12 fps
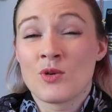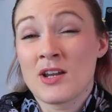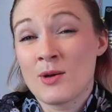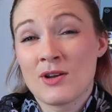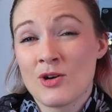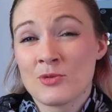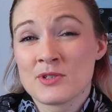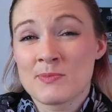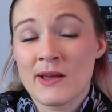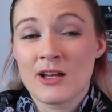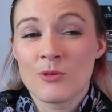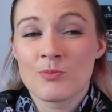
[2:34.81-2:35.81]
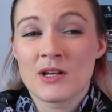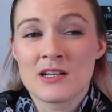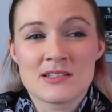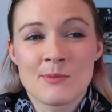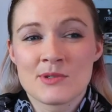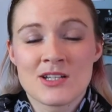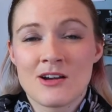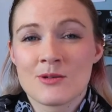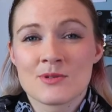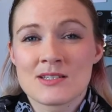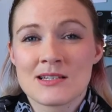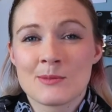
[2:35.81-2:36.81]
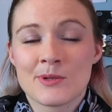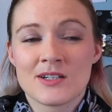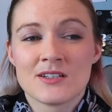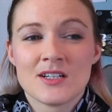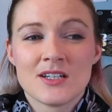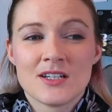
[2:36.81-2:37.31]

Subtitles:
one I will always pick up because I'm a terrible sleeper,